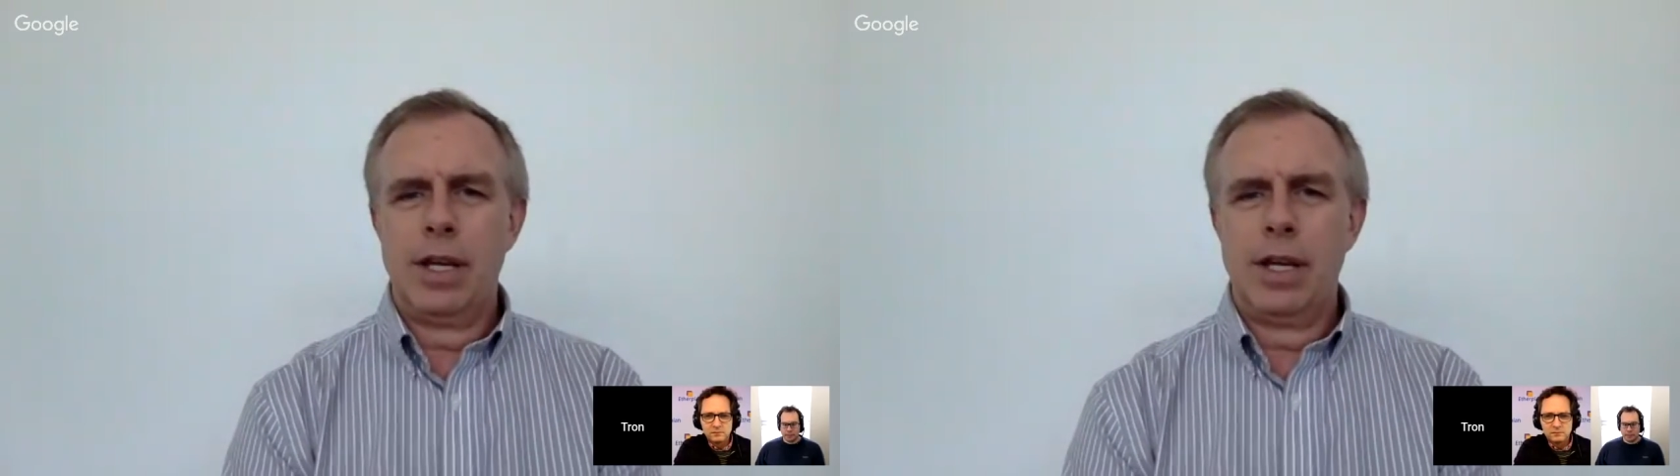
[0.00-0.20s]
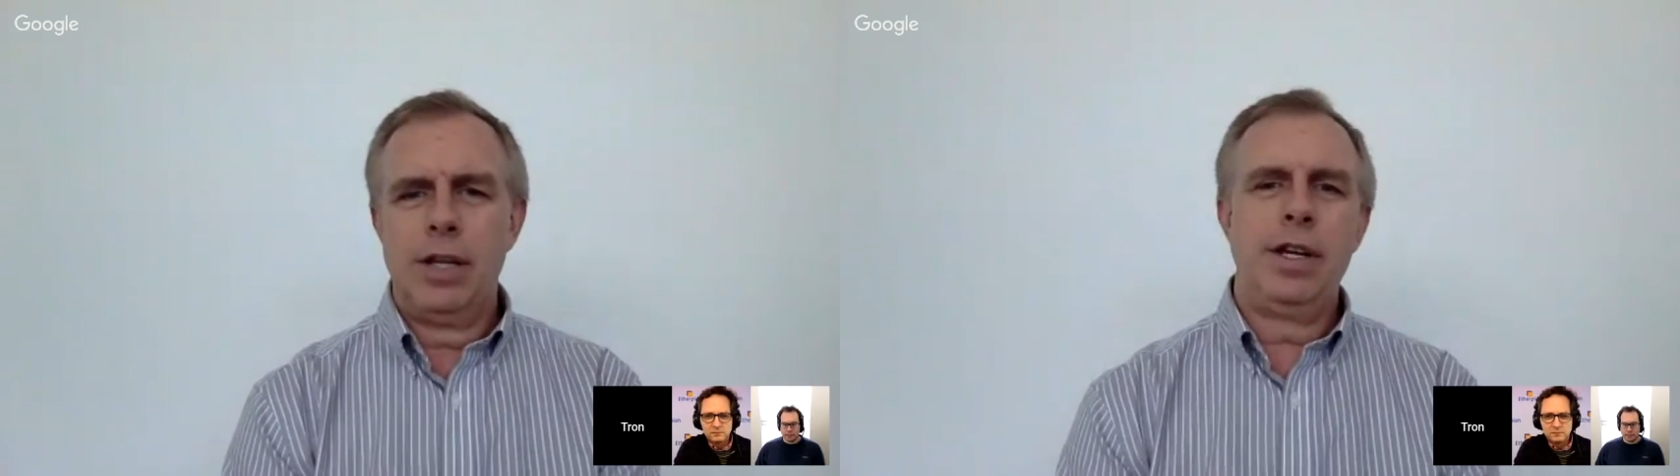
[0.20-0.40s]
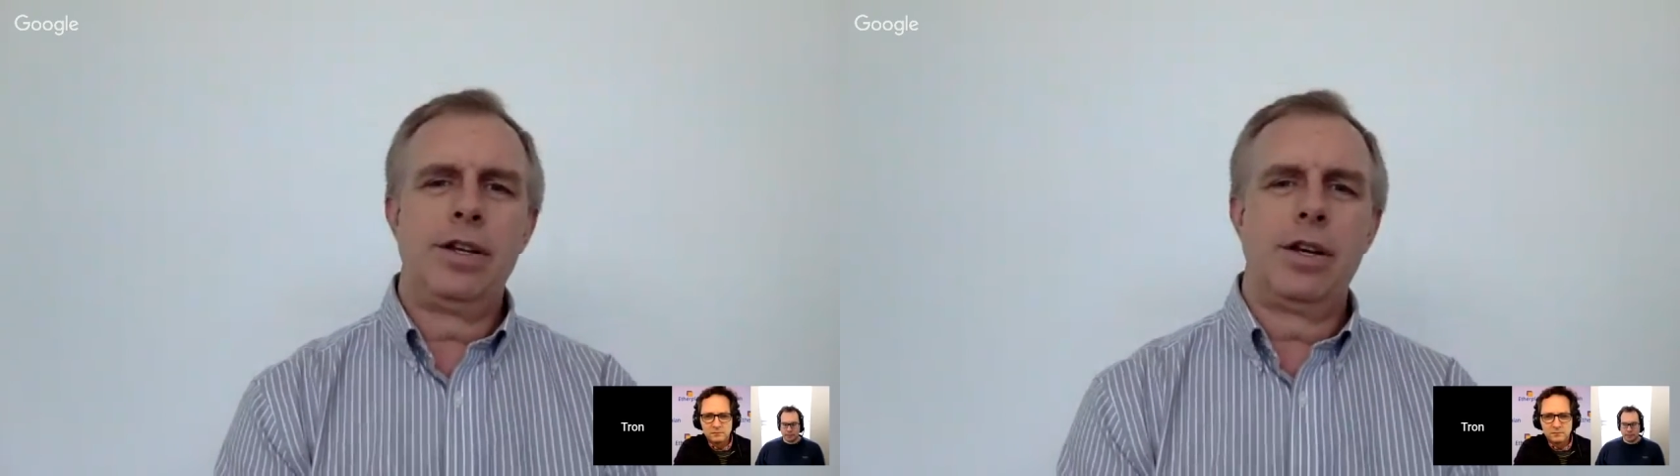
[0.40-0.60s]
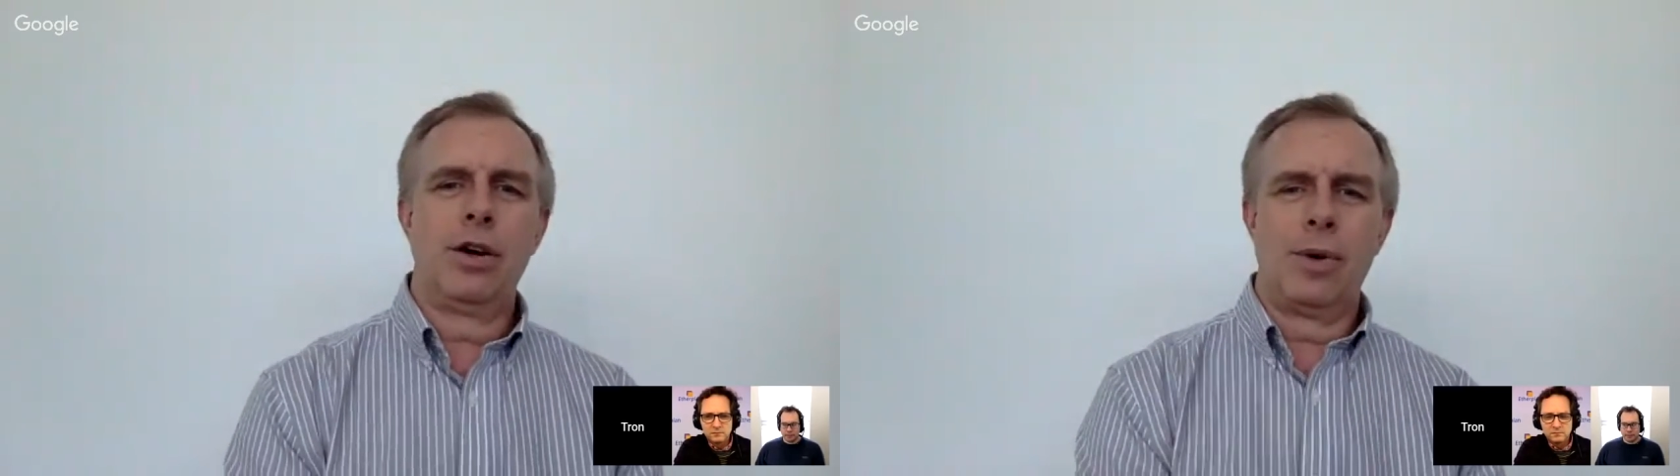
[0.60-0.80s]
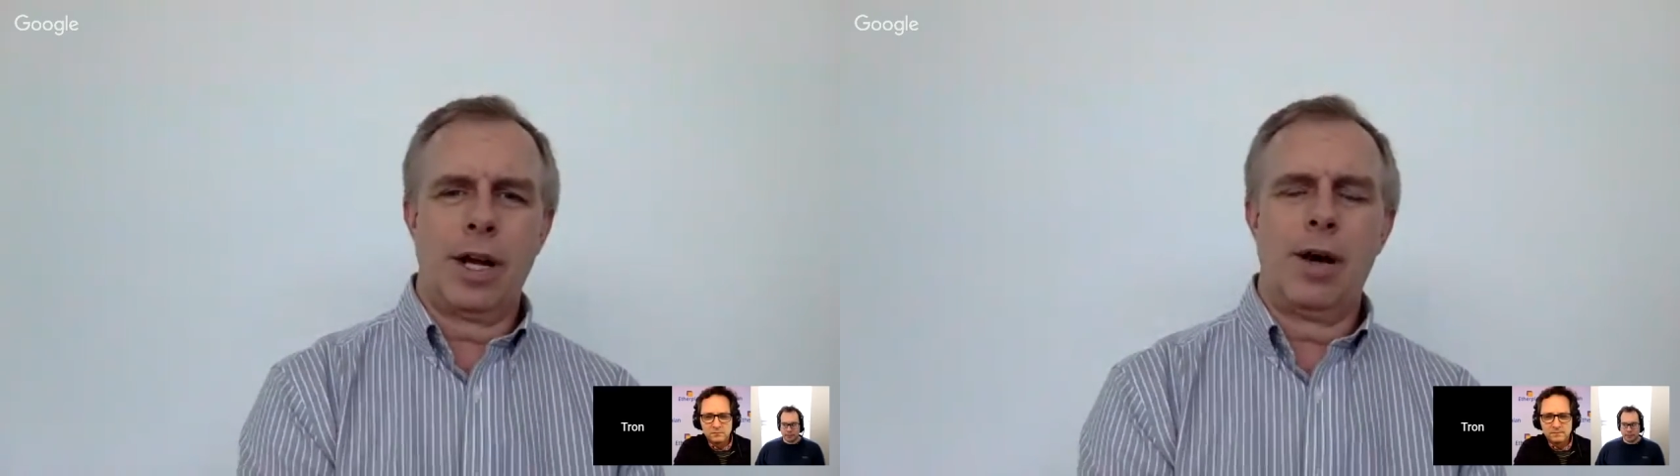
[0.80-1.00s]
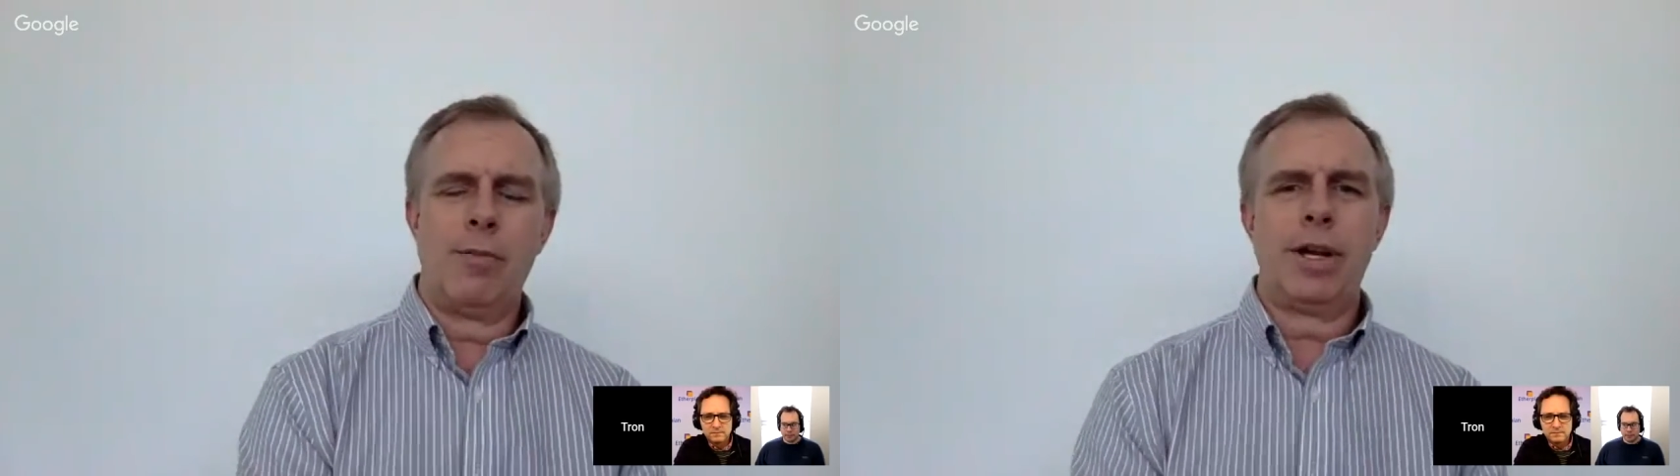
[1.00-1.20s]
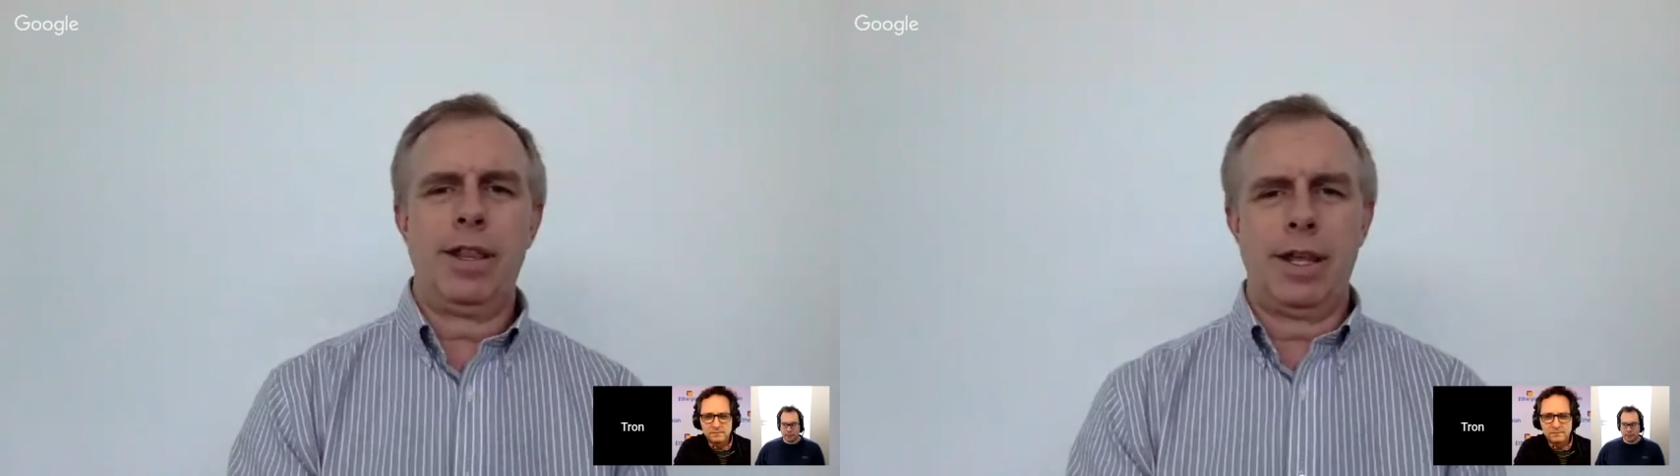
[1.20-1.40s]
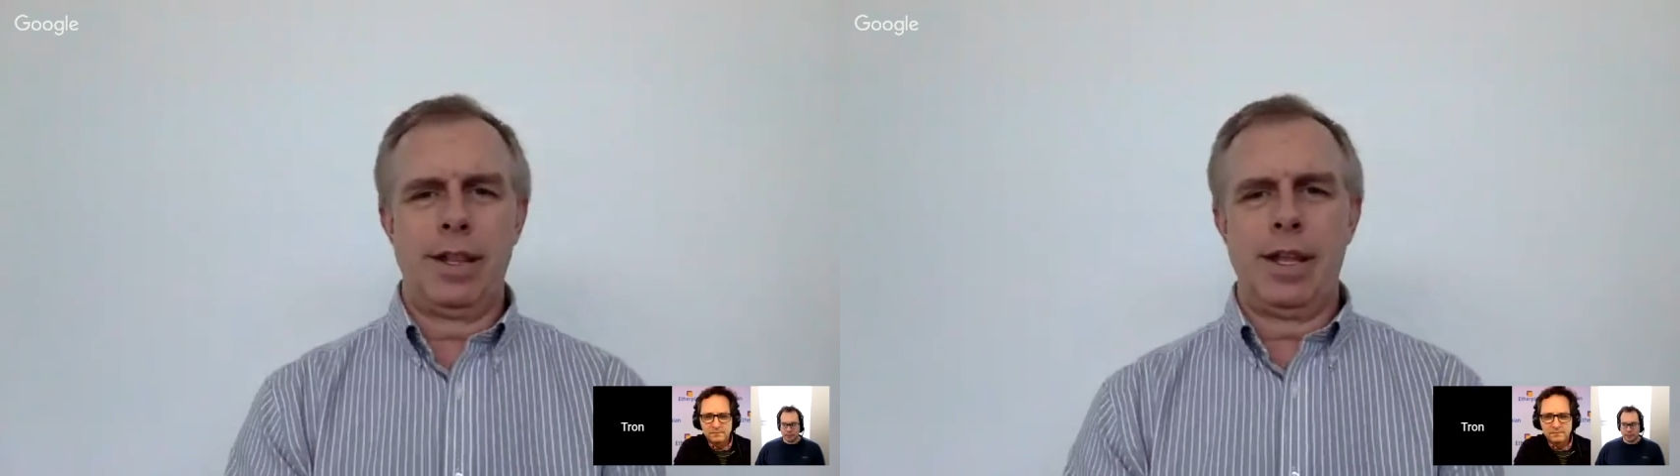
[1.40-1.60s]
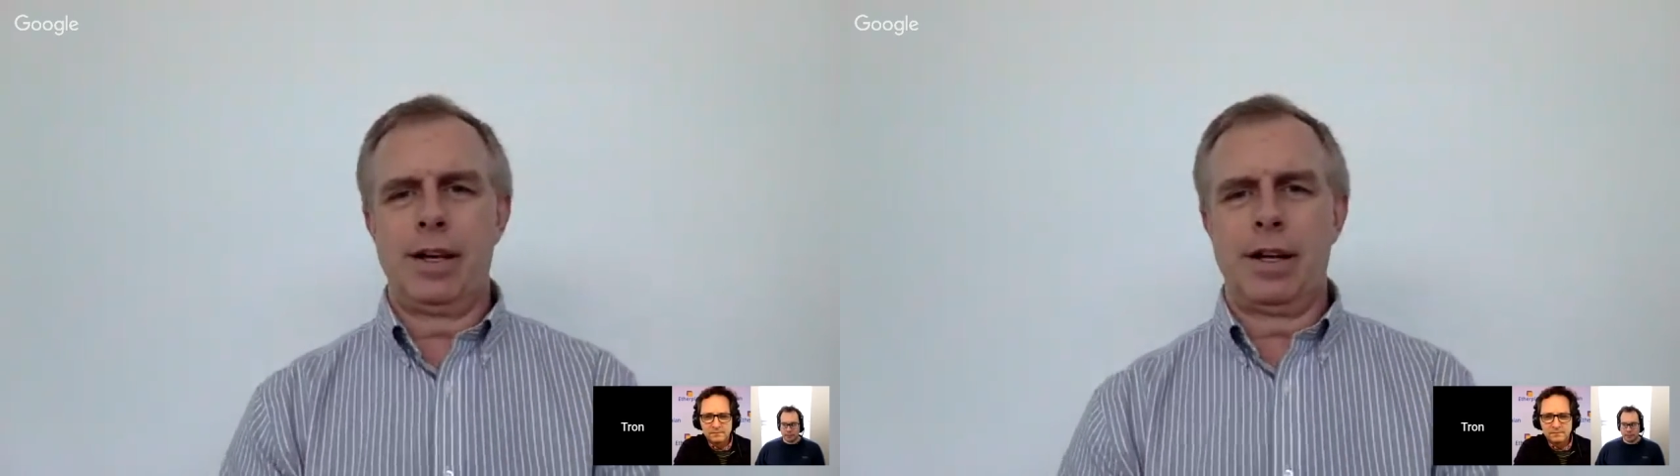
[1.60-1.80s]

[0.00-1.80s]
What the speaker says: You need to go to a company that then